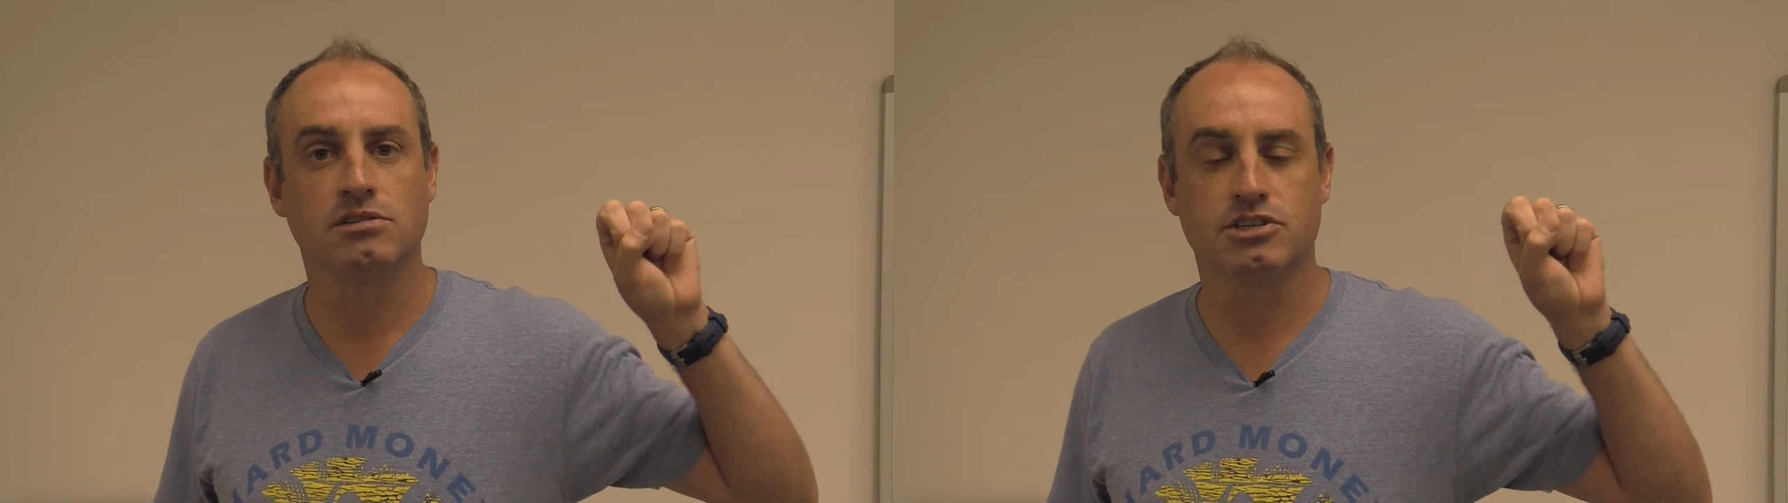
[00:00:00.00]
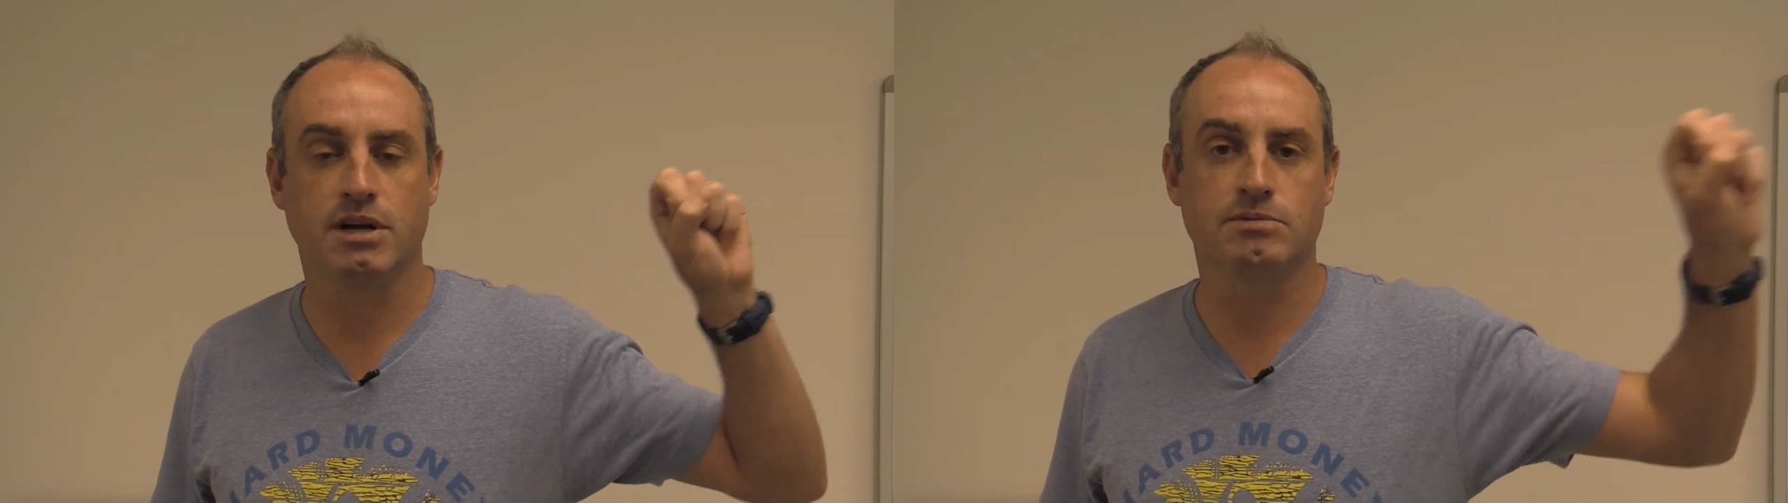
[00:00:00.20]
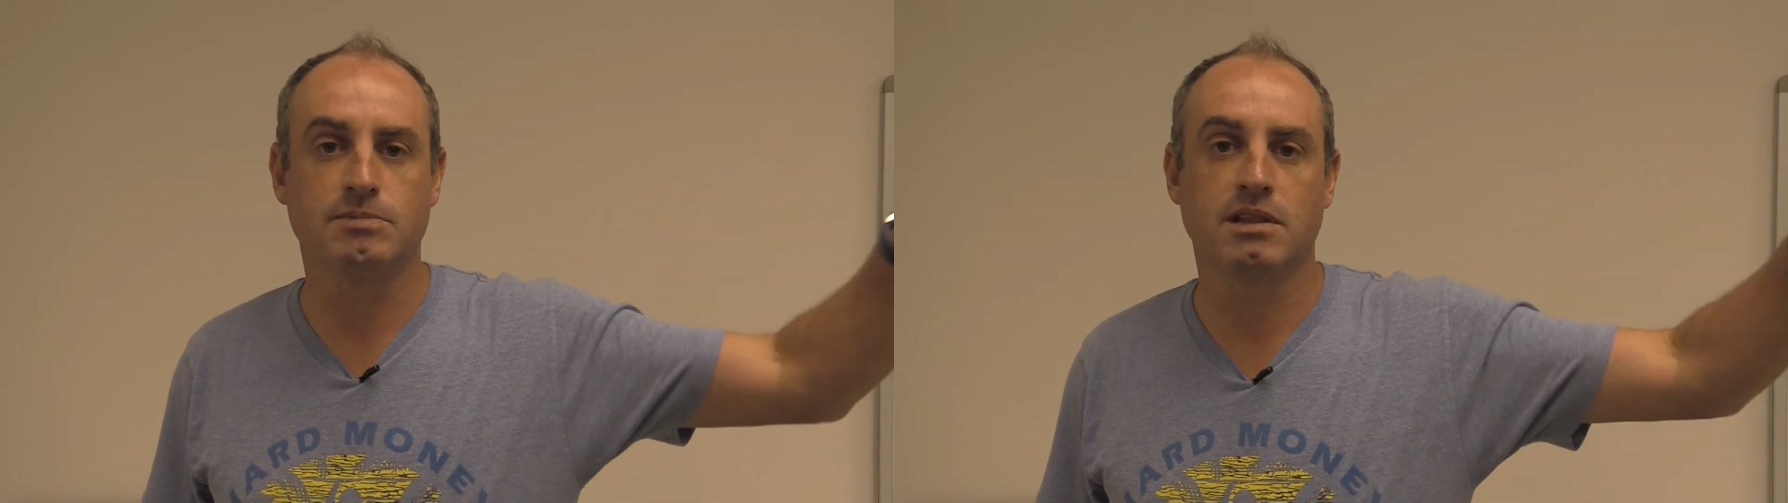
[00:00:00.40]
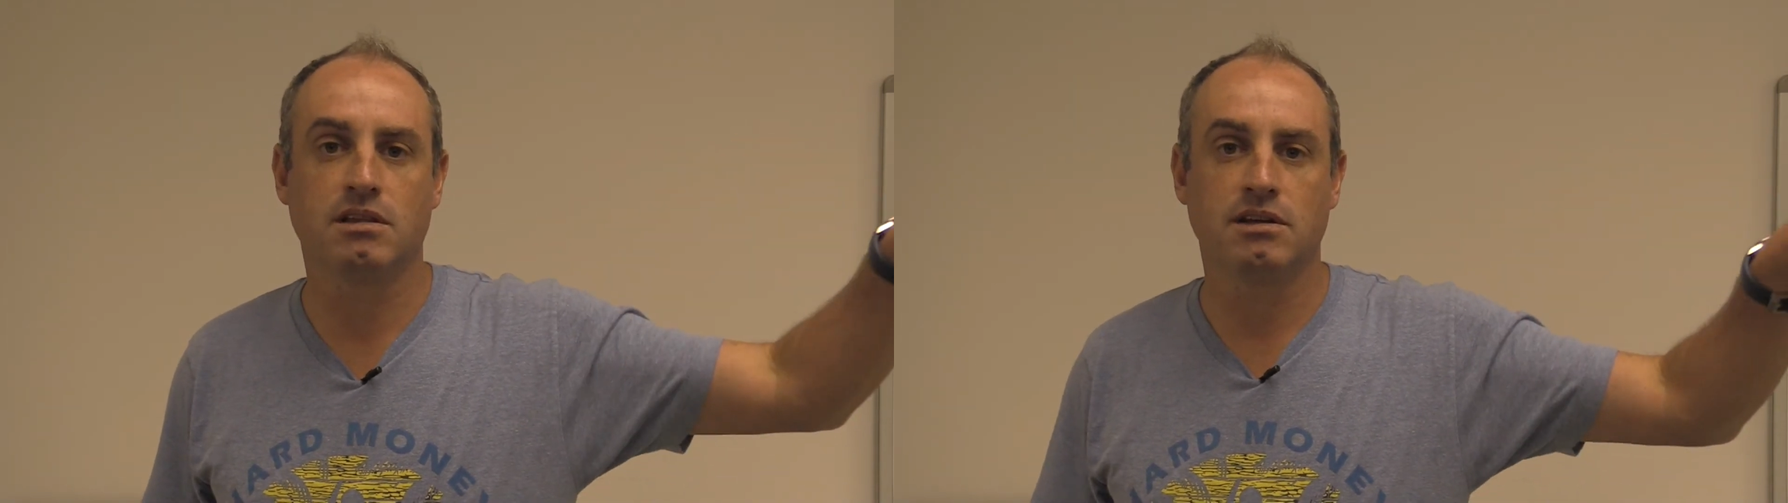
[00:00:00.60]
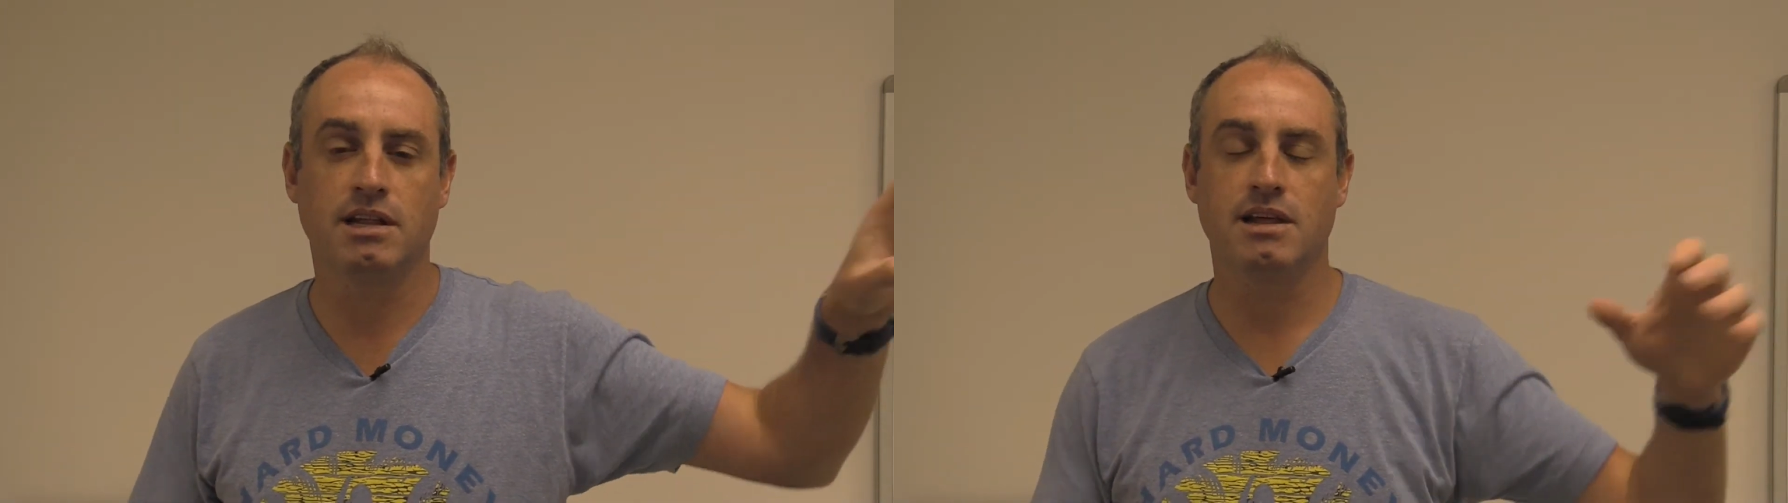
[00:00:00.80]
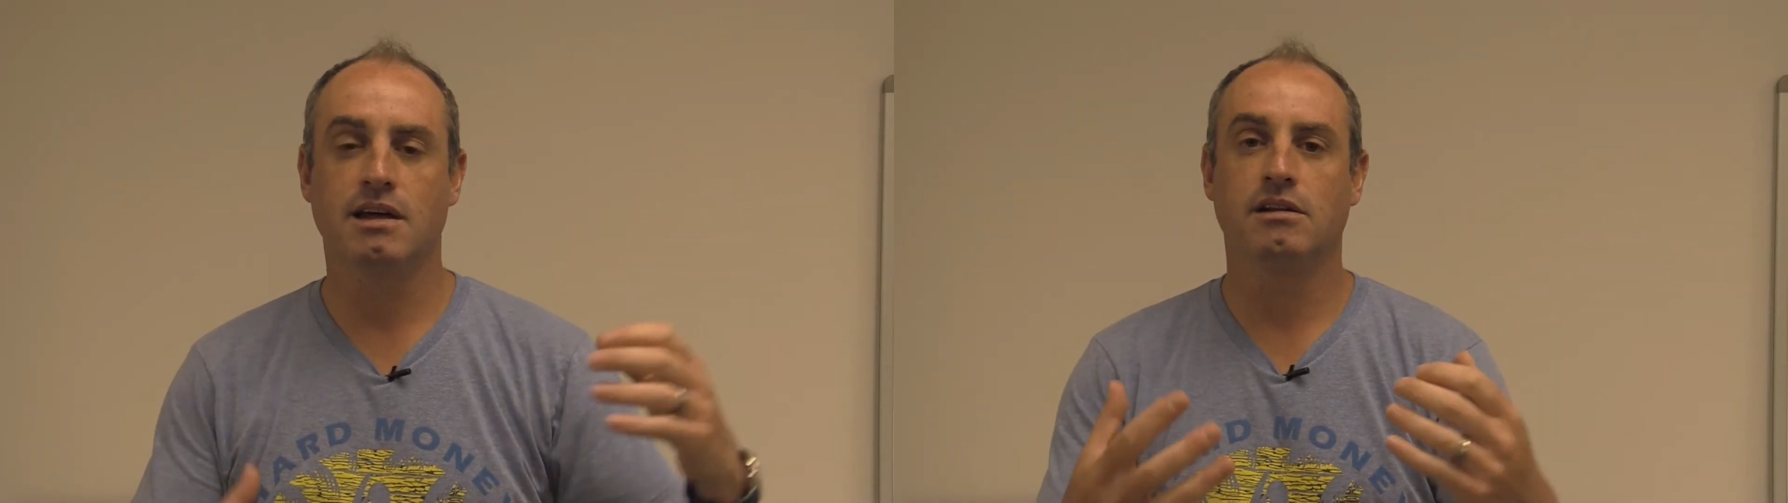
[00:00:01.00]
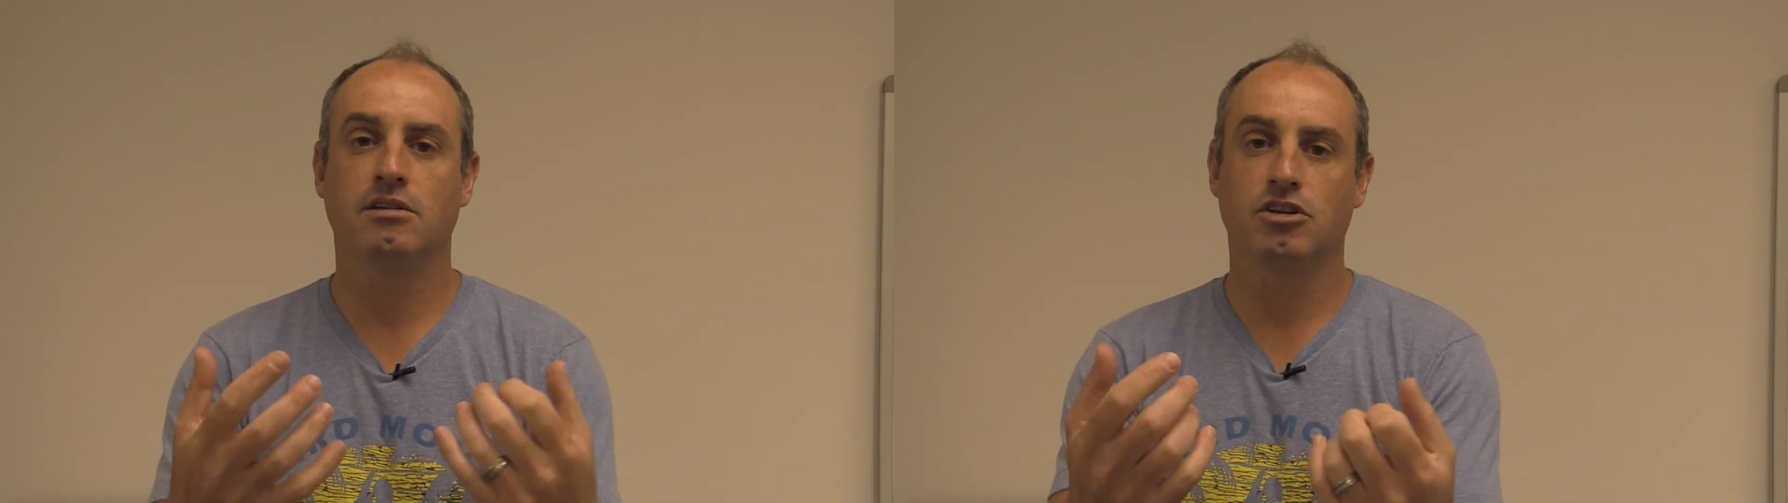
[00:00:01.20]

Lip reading: to James Smith, and then